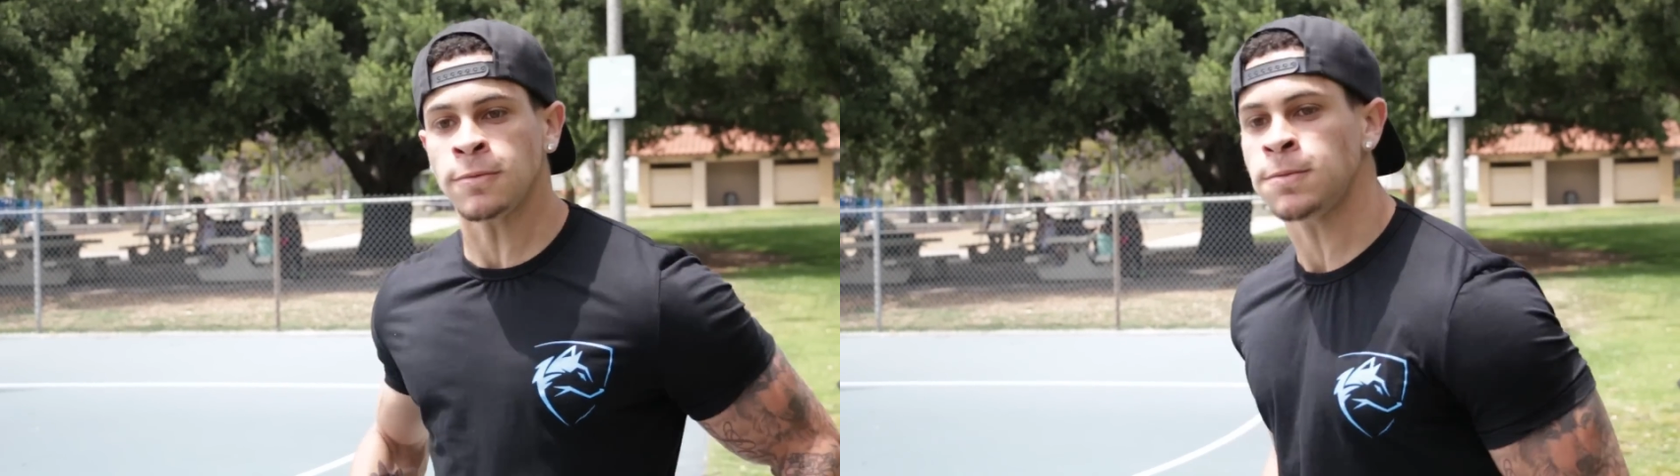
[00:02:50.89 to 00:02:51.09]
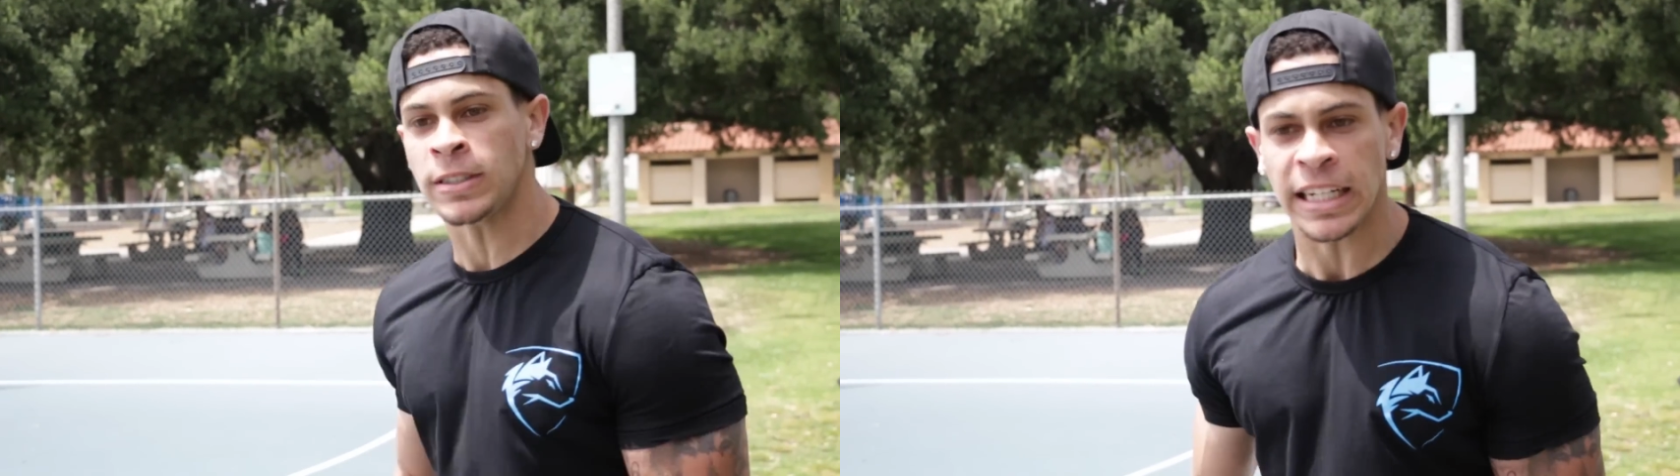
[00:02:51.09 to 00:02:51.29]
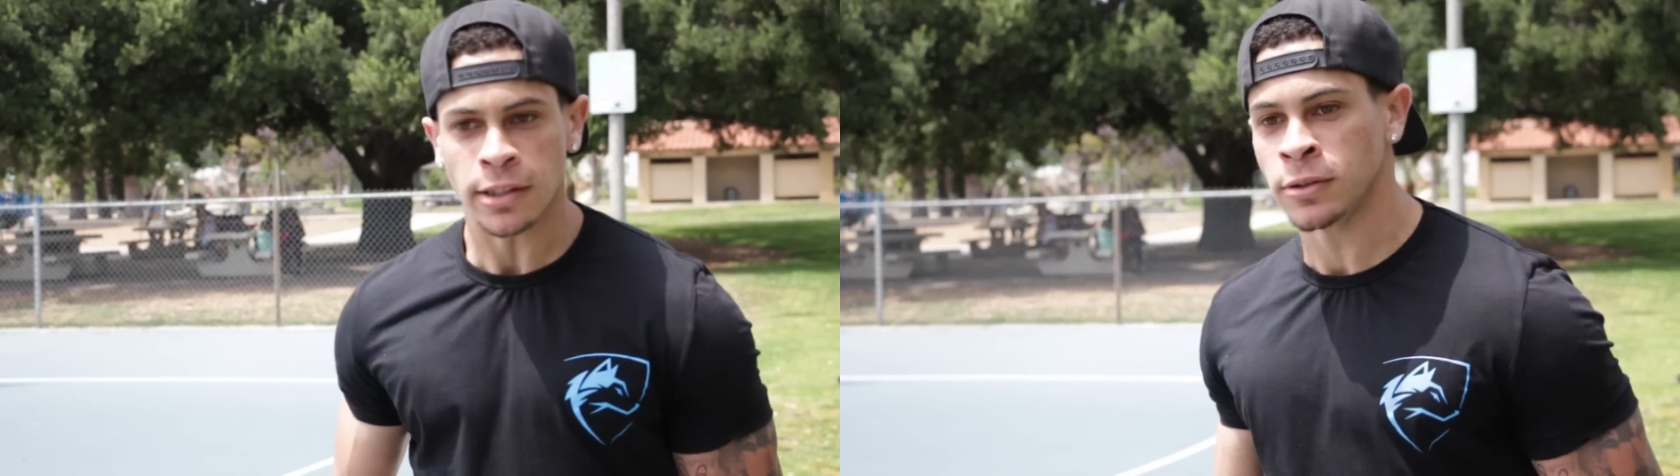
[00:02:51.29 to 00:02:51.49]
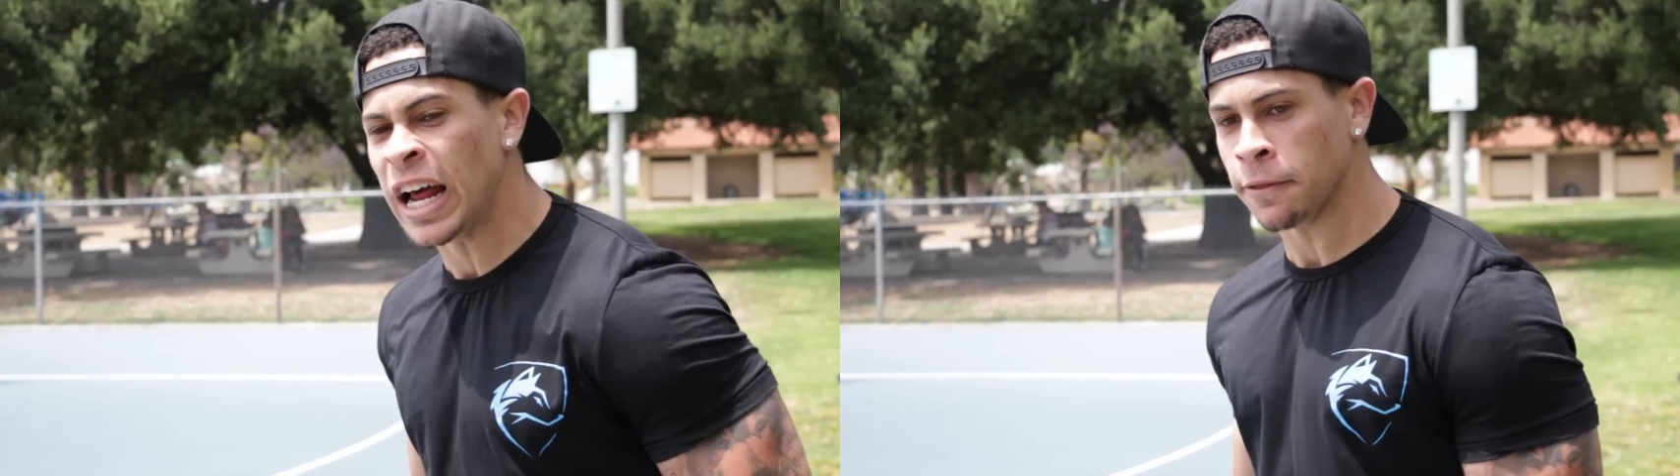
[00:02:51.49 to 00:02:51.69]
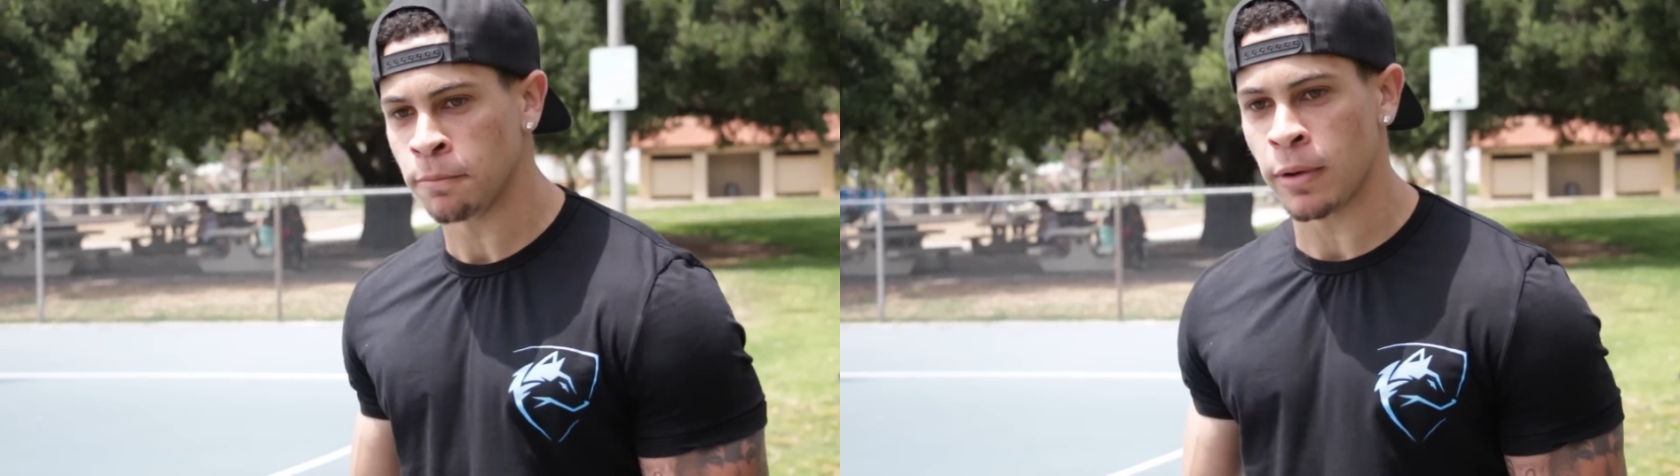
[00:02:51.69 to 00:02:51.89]
Say
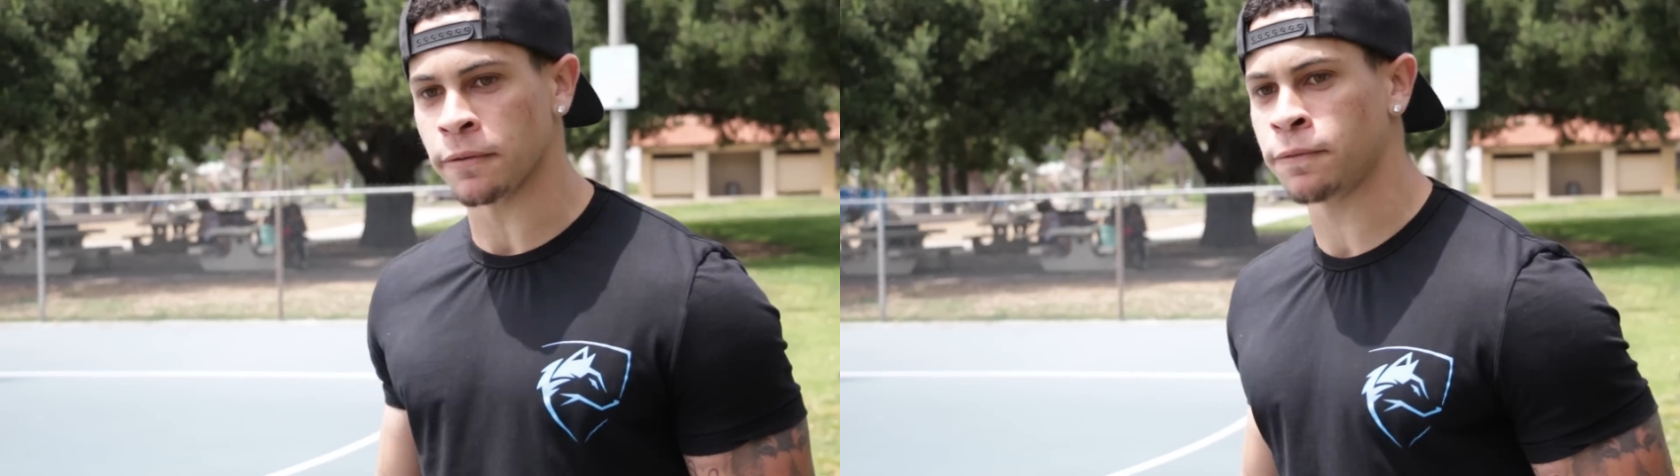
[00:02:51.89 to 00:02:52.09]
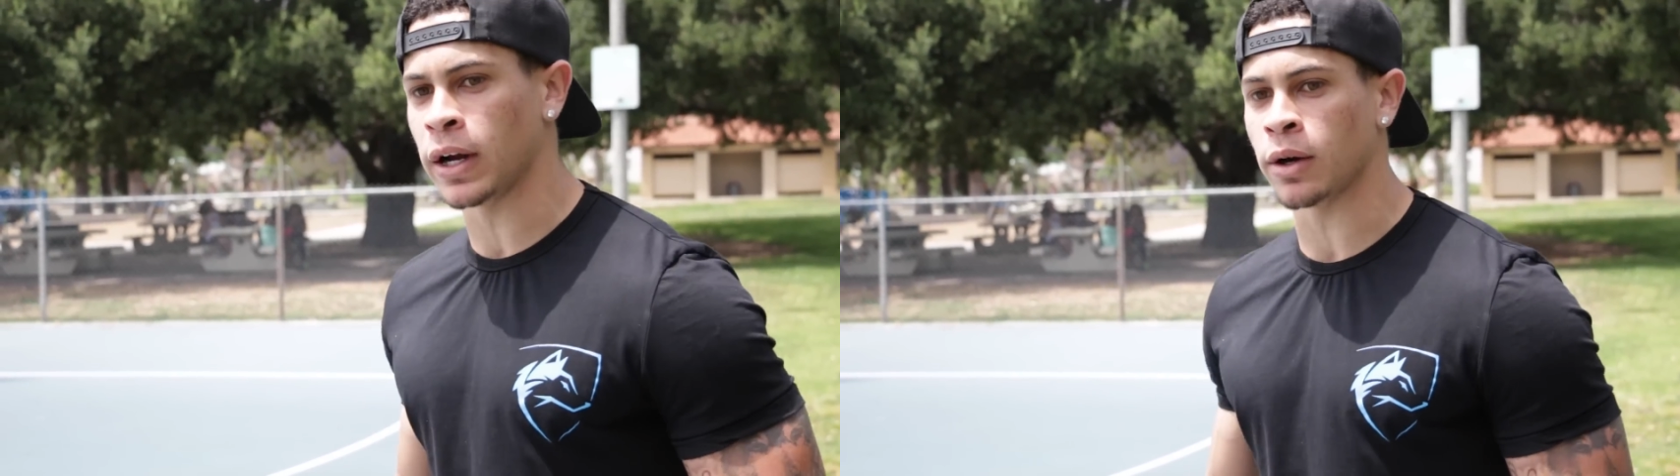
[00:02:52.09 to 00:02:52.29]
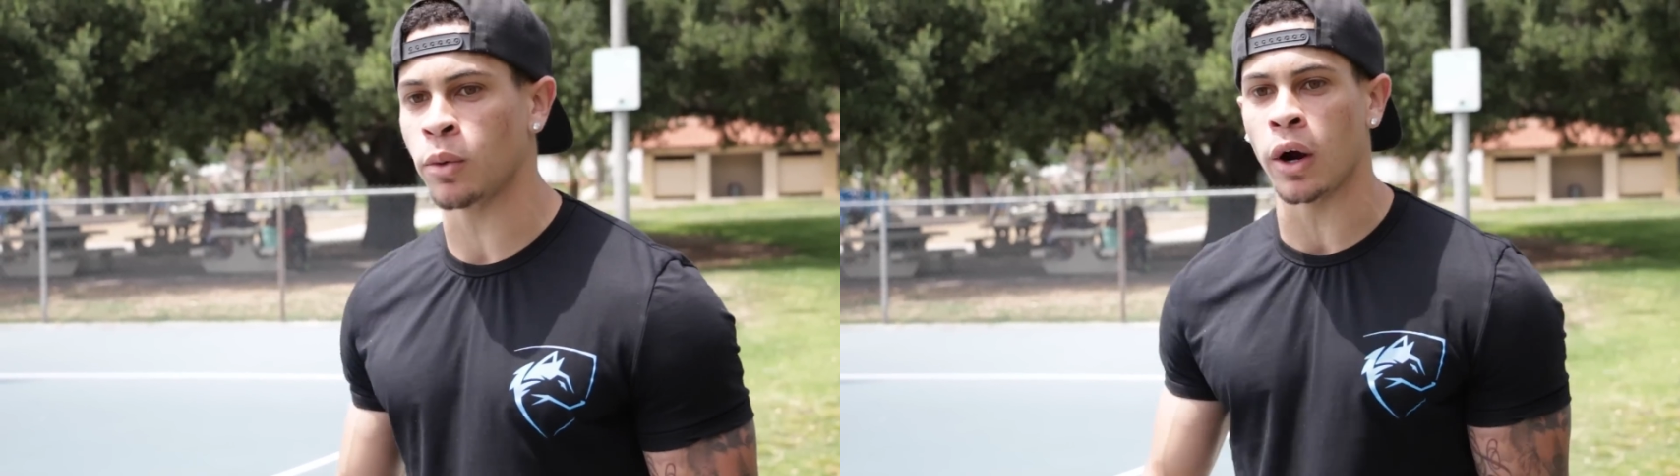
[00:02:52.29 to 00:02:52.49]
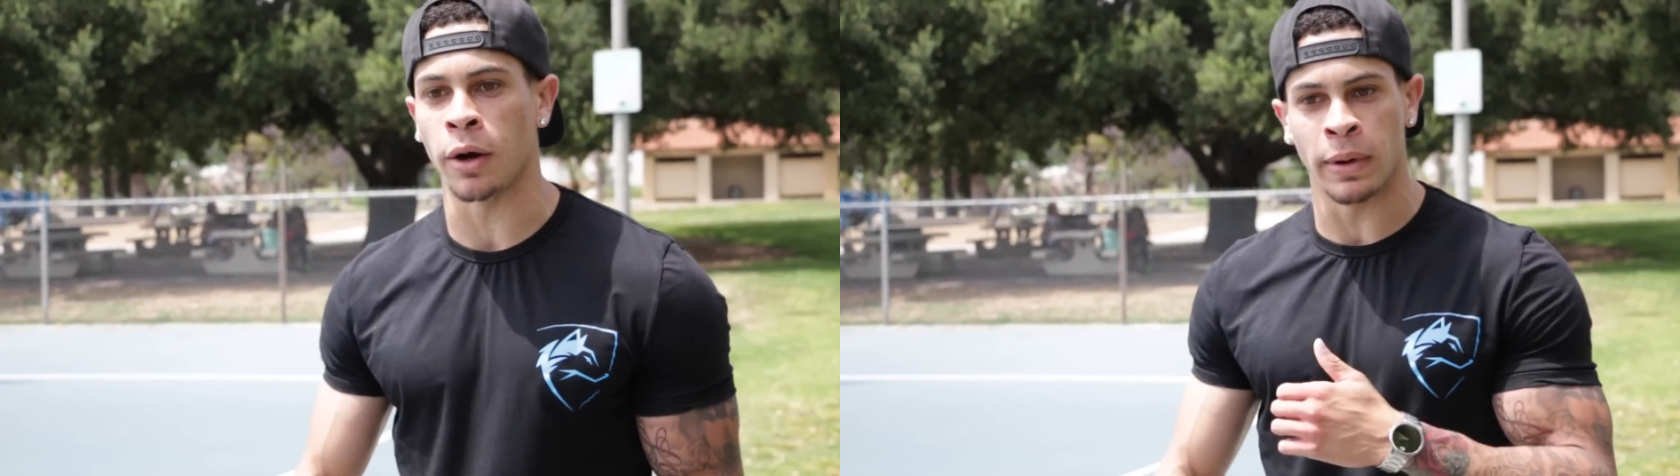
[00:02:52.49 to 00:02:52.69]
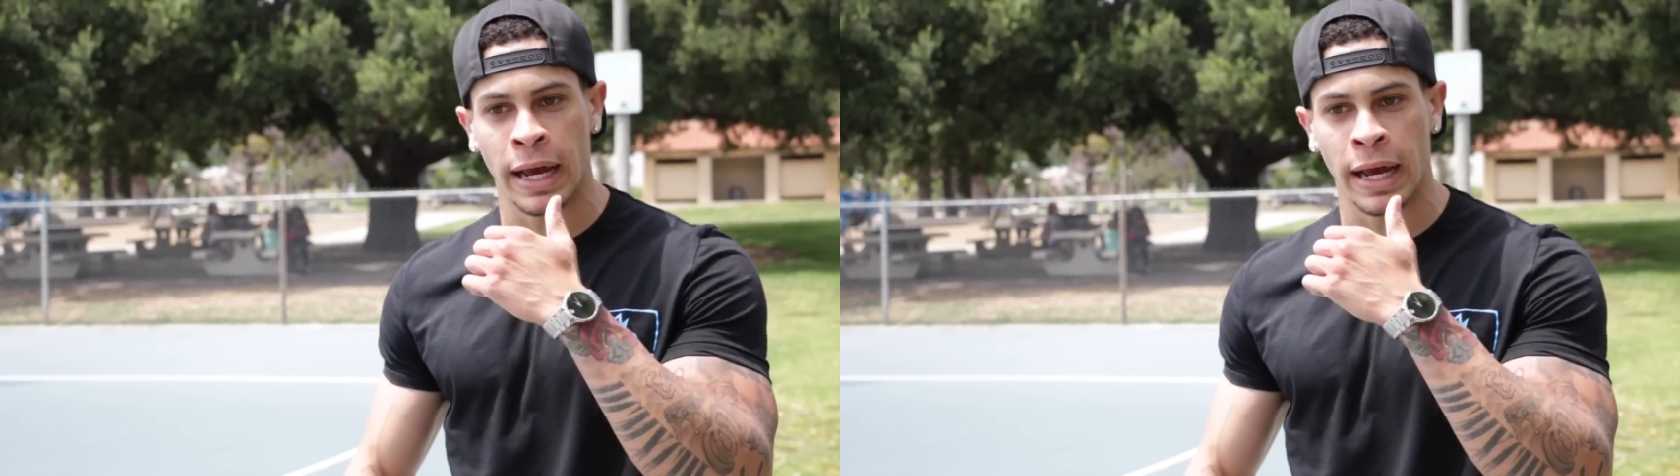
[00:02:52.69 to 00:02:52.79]
another motherfucking word,